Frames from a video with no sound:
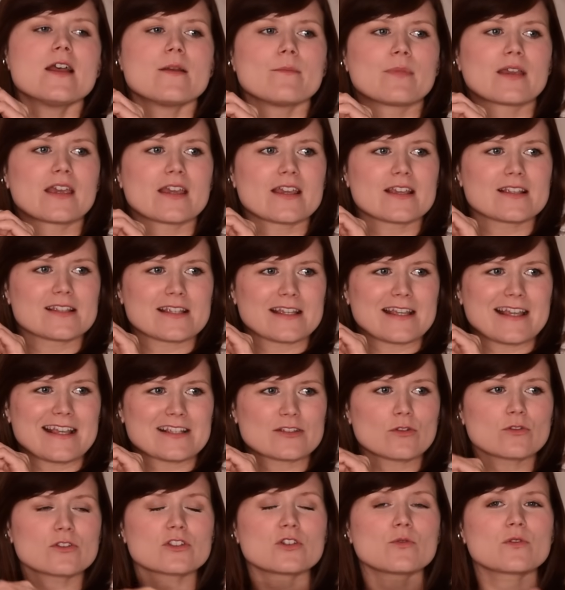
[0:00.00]
Because
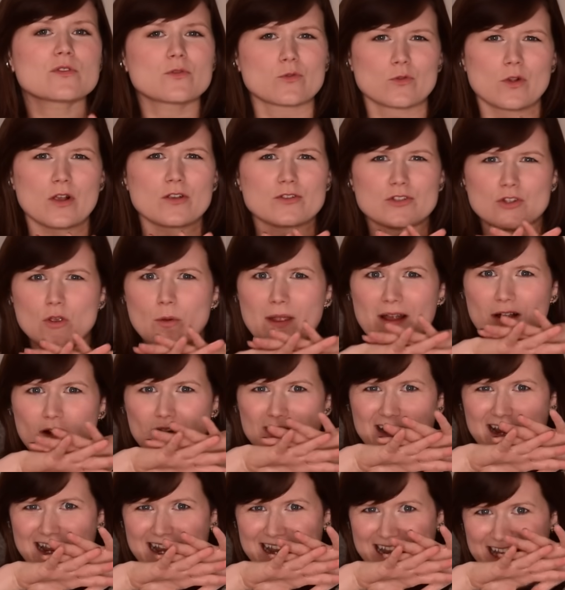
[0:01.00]
it's all to do with what's going
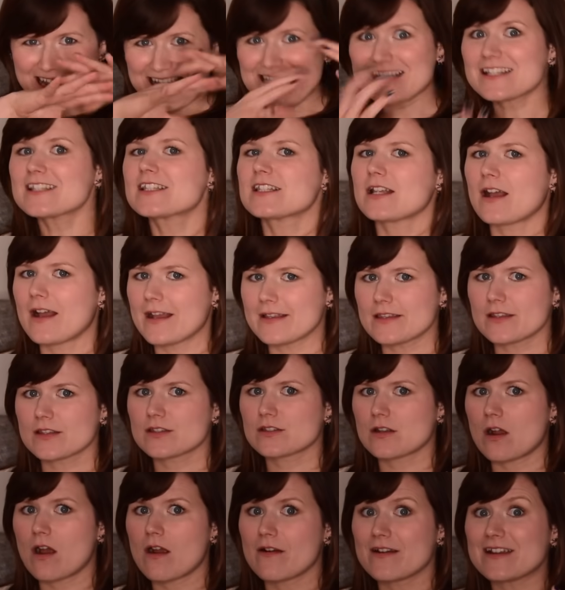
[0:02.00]
on inside the
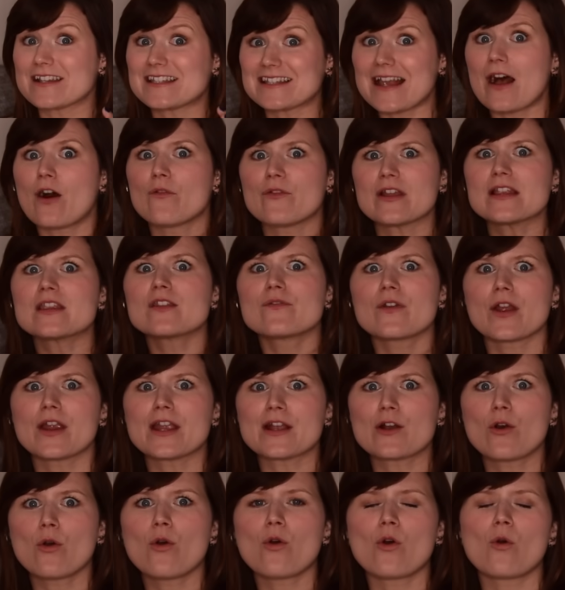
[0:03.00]
star itself, in the very
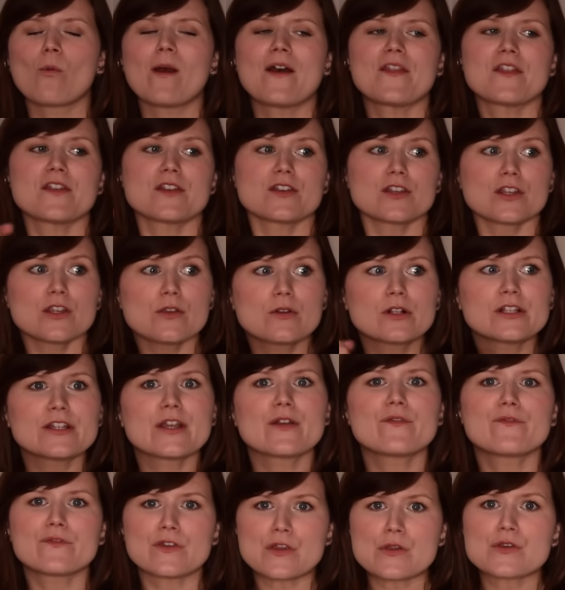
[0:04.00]
core where the
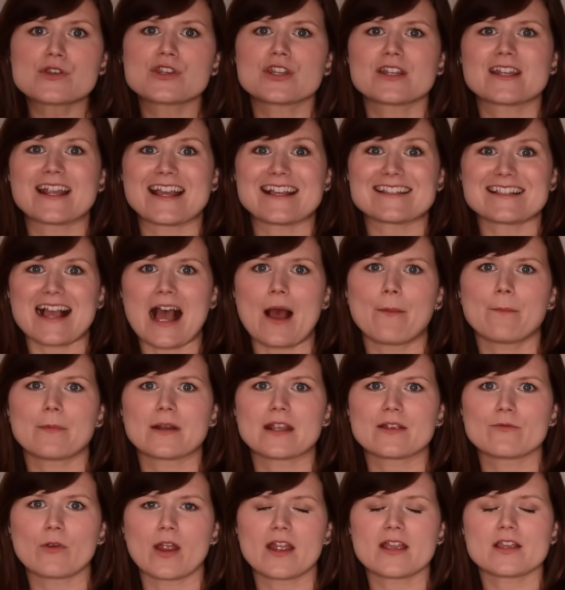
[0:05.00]
nuclear fusion is
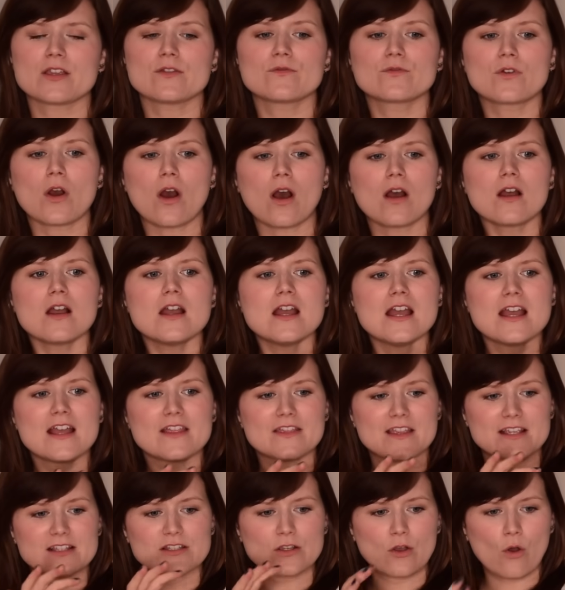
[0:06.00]
happening, right? You've got
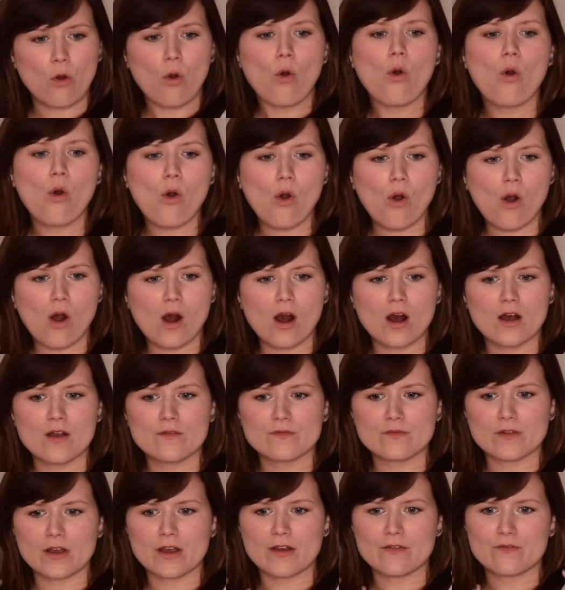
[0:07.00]
this core
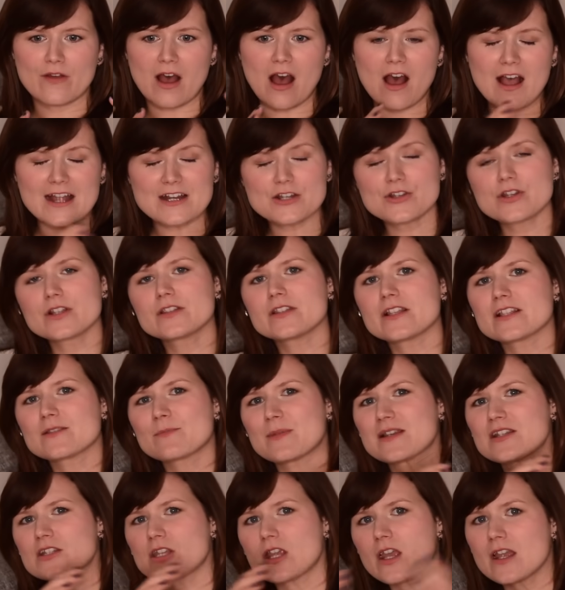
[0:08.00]
of hydrogen that's
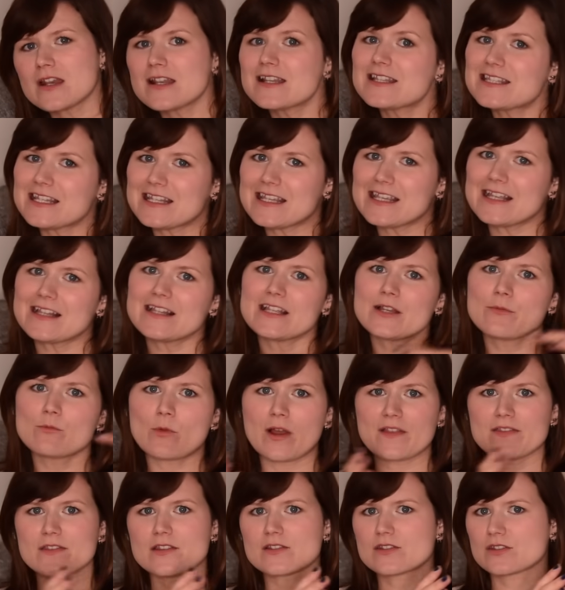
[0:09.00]
been turned into helium
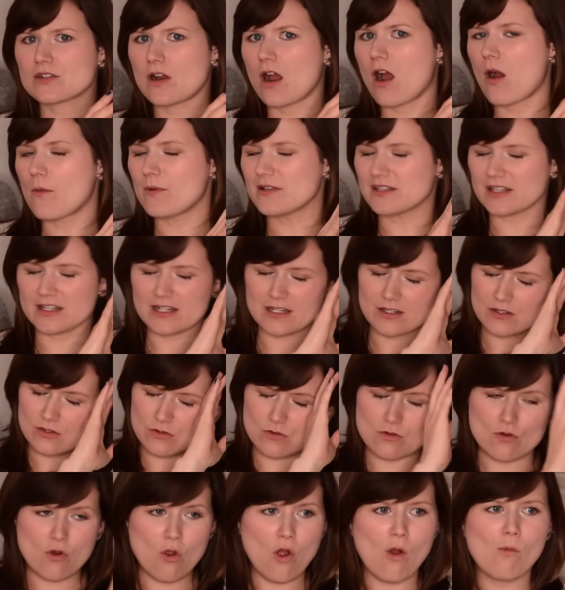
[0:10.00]
when the star was in its
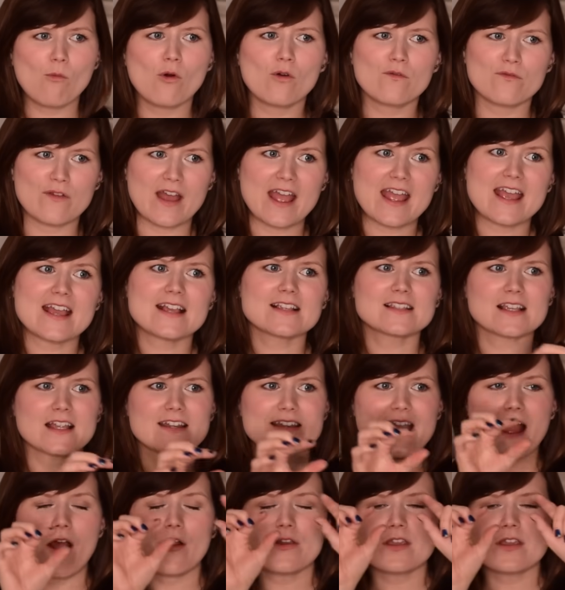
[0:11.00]
normal phase.
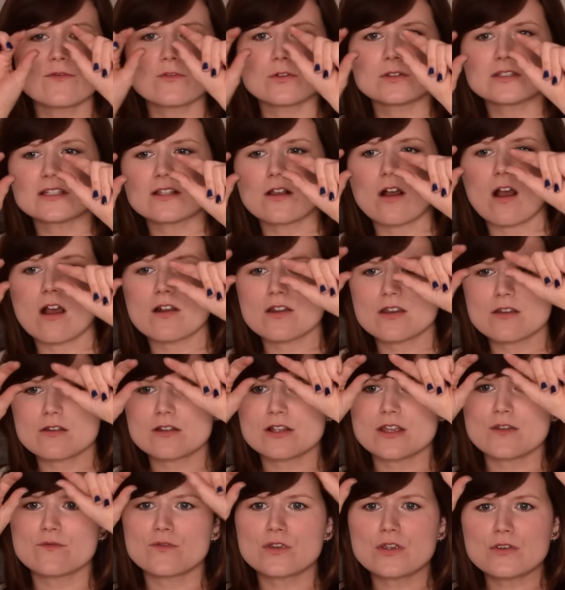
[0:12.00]
And now only got
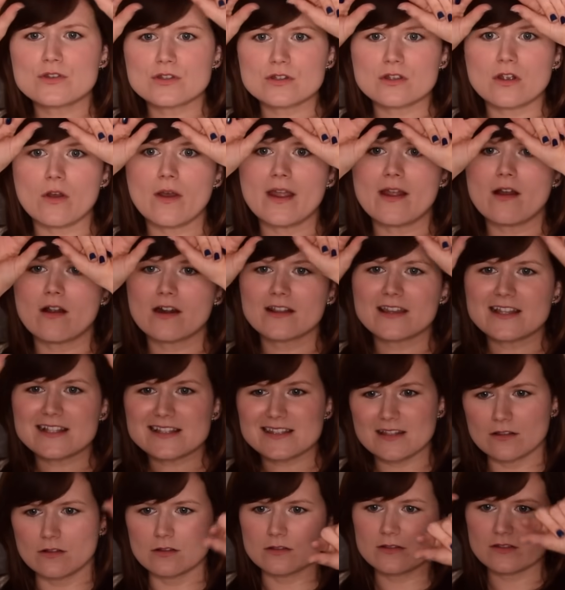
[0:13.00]
nuclear fusion going on in
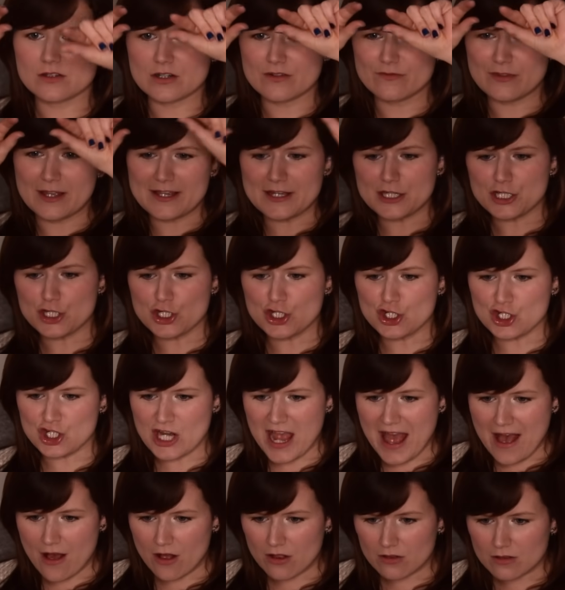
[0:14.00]
this little sort of like
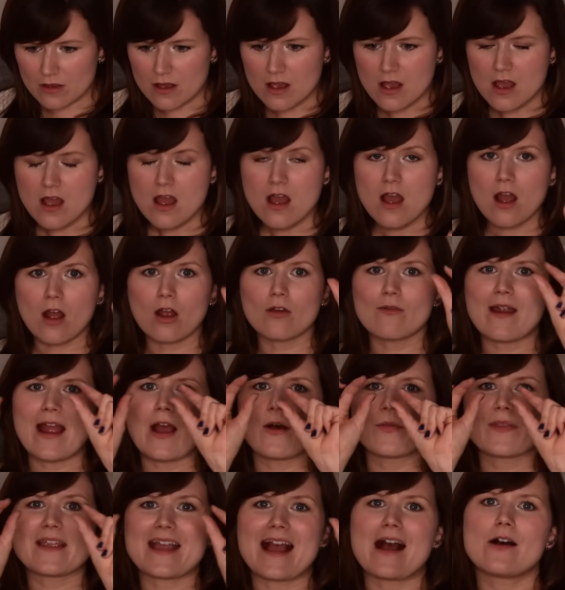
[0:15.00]
shell
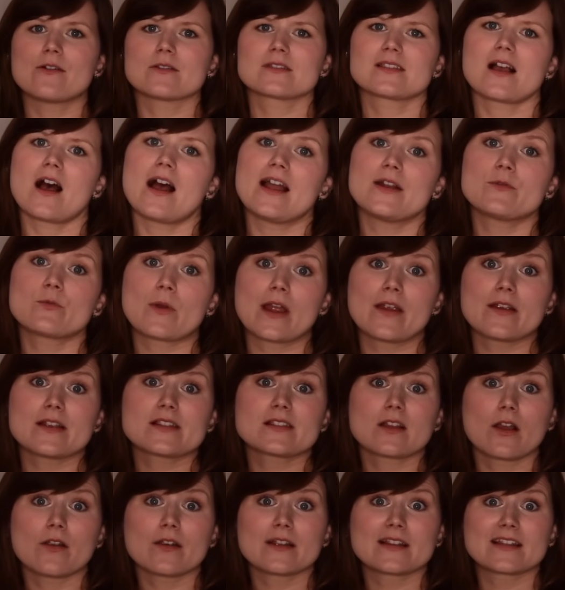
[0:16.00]
around the outside where
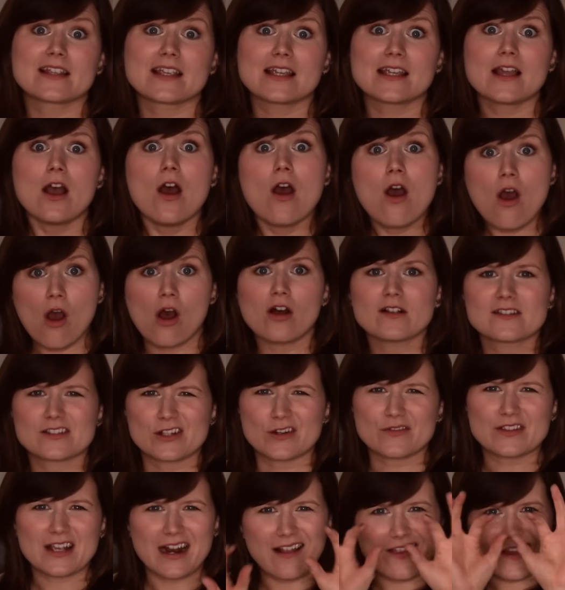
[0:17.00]
it's currently hot
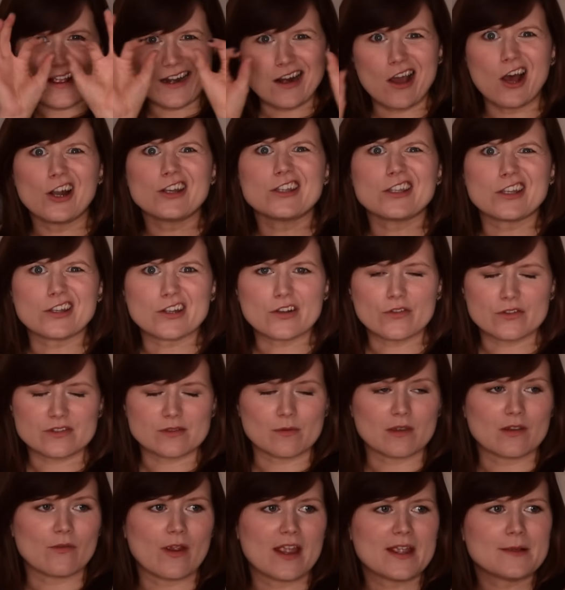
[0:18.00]
enough. It's kind of like an onion or
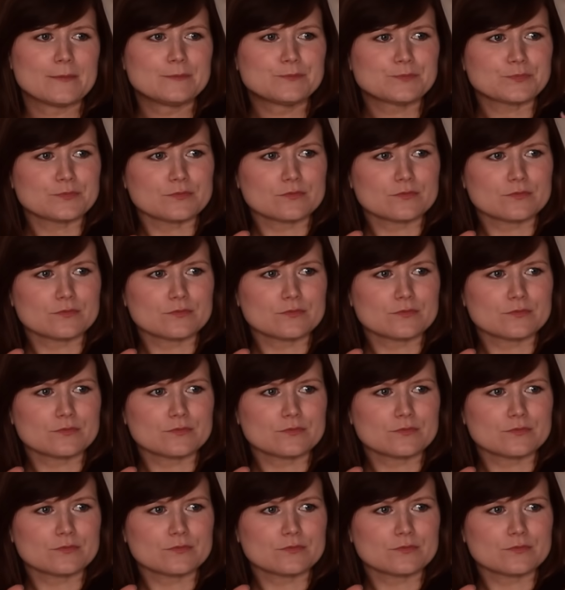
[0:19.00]
something, right?